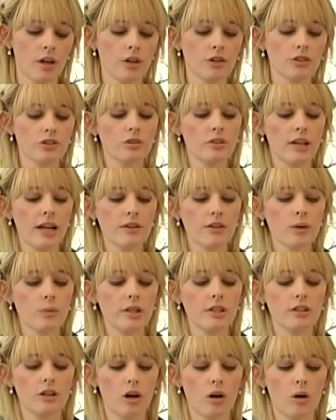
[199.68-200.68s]
So now that
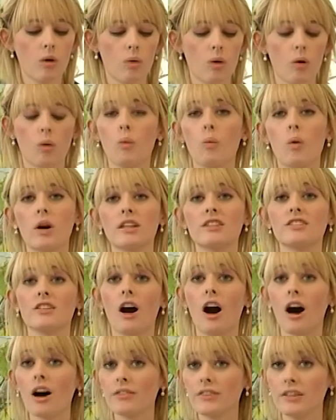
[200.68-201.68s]
we know what is
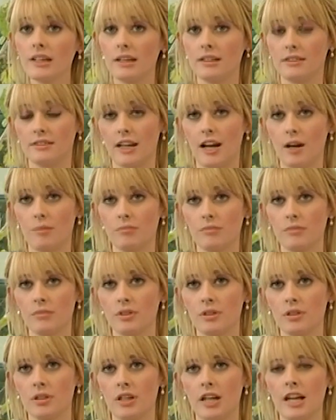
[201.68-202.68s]
on the exam,
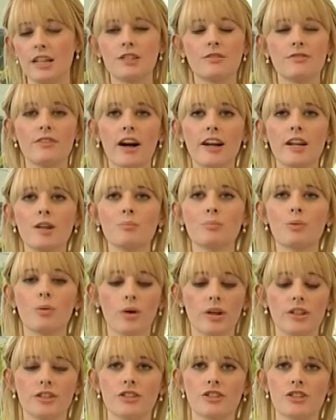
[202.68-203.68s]
it's very
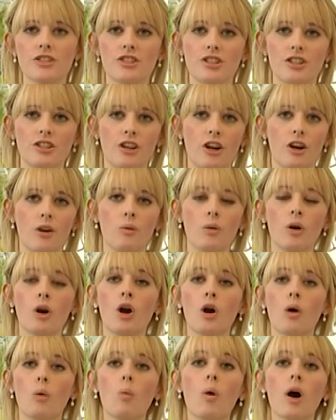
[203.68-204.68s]
important to know
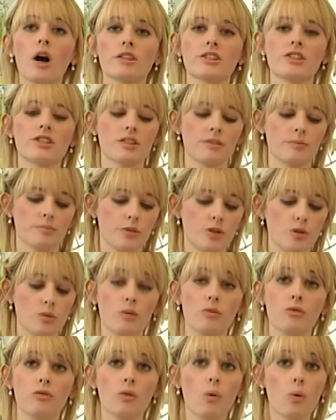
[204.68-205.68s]
what to
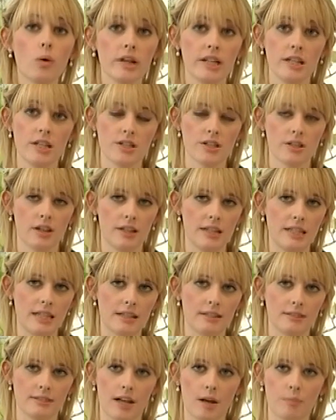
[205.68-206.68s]
avoid on the
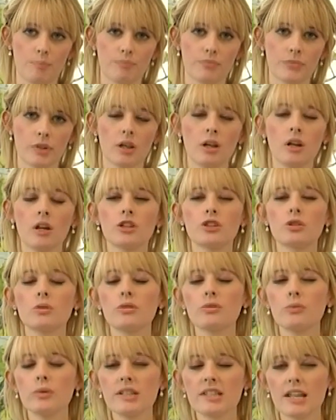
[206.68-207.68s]
exam. So
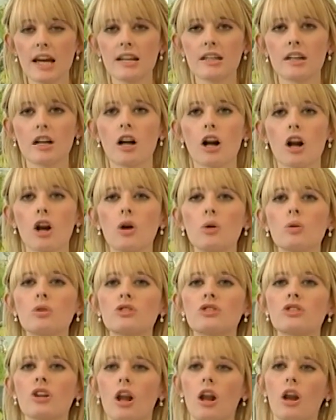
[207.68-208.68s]
if we take a
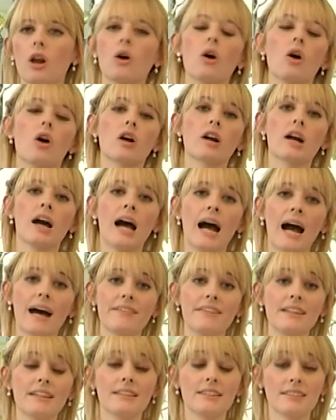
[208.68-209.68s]
close look
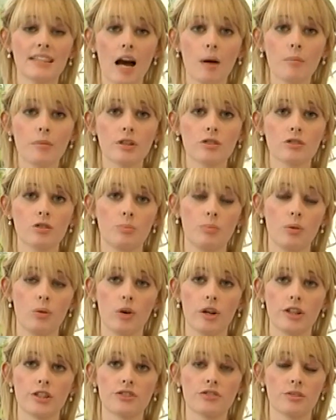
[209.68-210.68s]
at the examiner
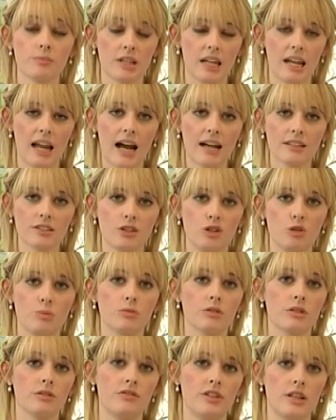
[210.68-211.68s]
reports from the last
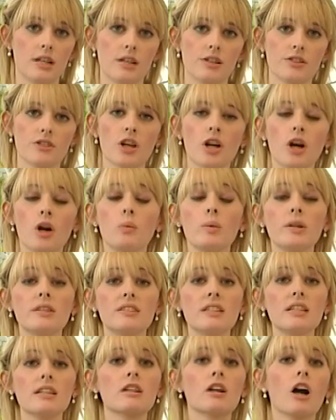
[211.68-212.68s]
number of years, we
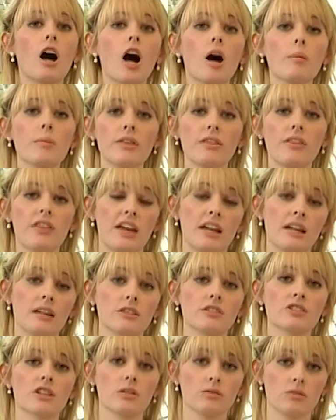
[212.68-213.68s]
see common
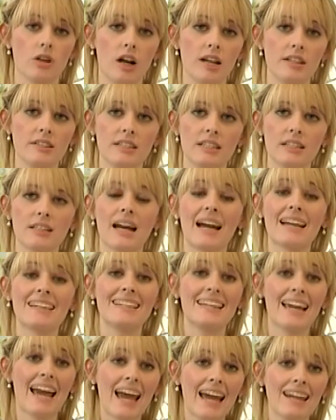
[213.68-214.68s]
things arising
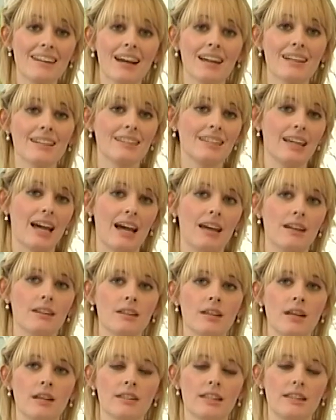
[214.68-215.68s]
again and again
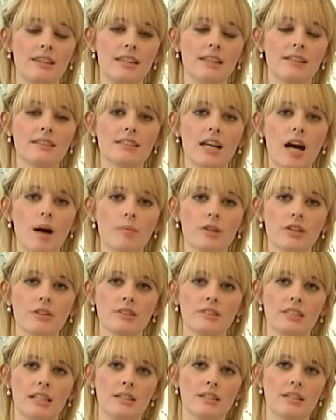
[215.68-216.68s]
that the examiner
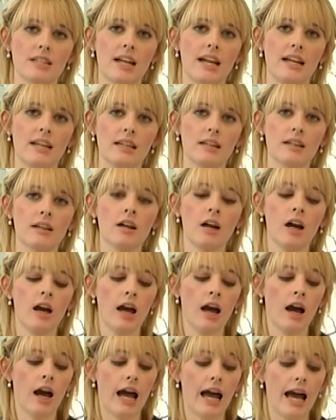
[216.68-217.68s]
is indicating
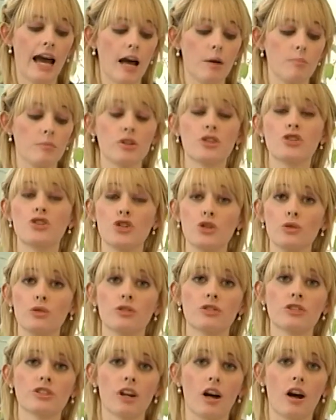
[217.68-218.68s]

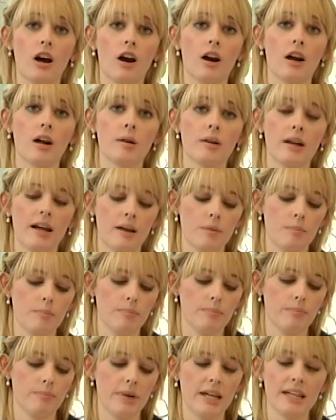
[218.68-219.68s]
students are
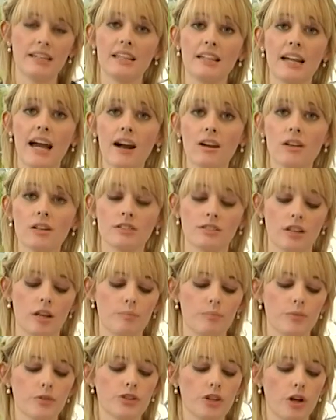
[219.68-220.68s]
making errors on.
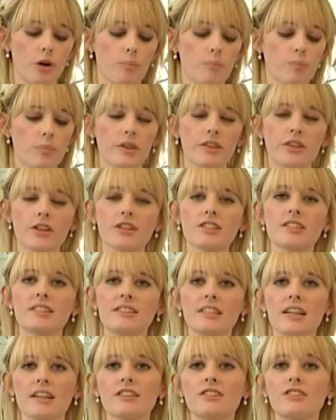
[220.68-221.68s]
So there are
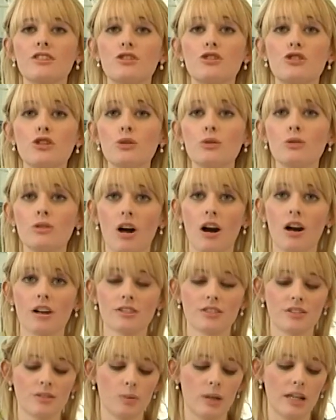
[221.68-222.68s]
6 do
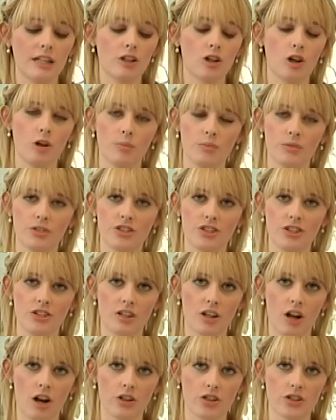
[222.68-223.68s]
nots when it comes to the
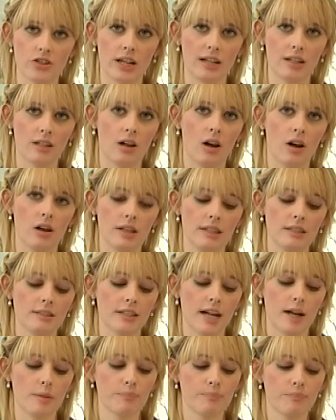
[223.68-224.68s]
contract law
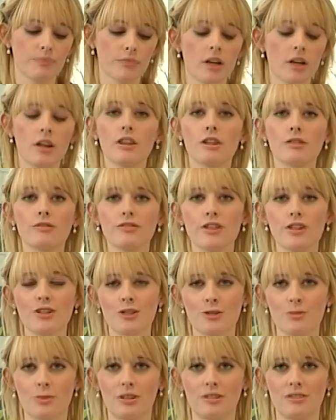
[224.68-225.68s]
exam. The
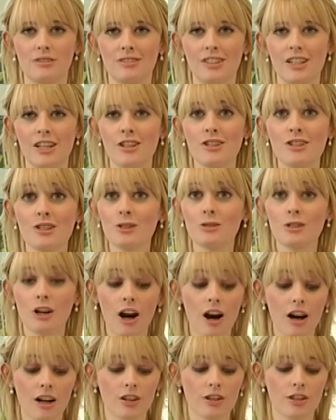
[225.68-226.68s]
first one, do
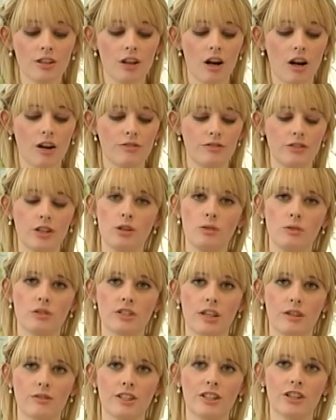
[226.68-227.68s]
not learn off
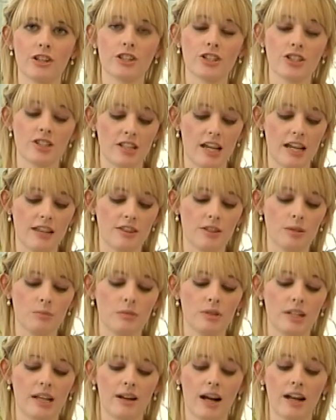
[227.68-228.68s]
notes and regurgitate them
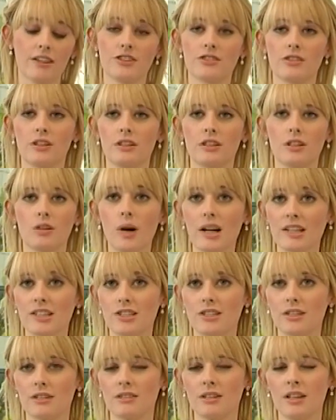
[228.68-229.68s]
without answering the
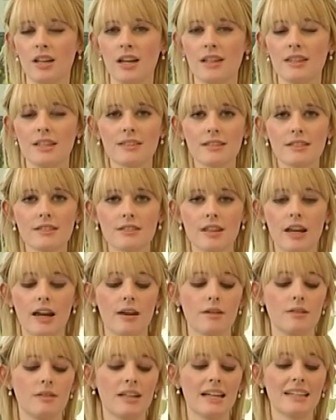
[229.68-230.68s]
question. This is
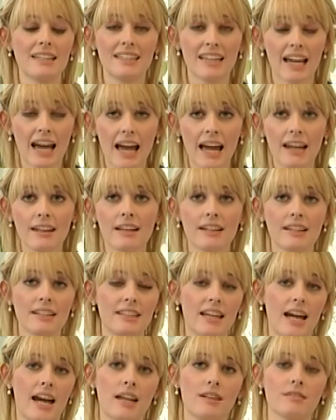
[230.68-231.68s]
again and
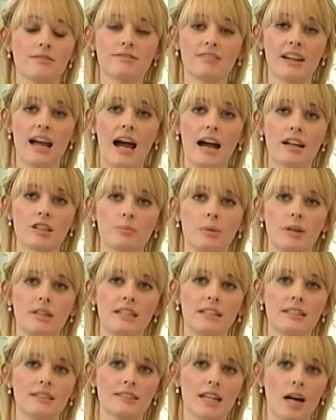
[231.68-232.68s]
again flagged by
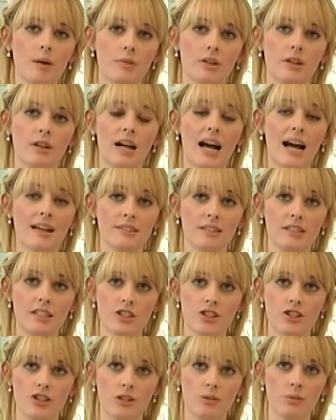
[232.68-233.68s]
the examiner as an
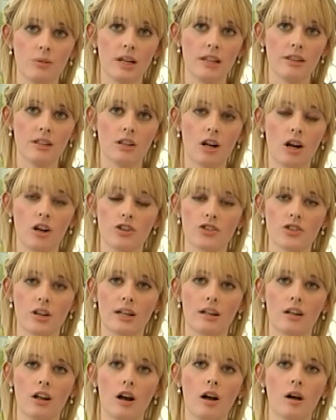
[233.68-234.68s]
issue in the
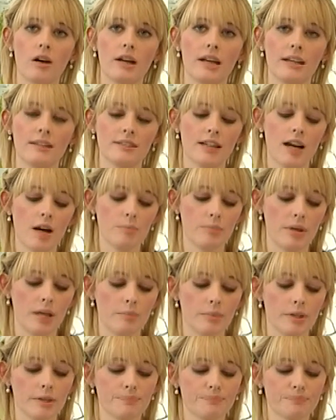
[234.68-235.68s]
contract law exam
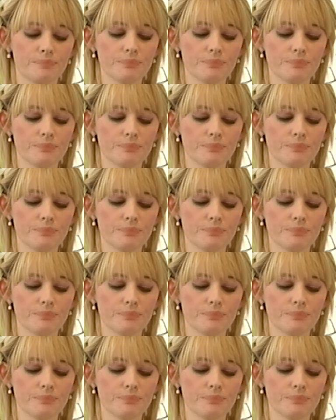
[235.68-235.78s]
paper.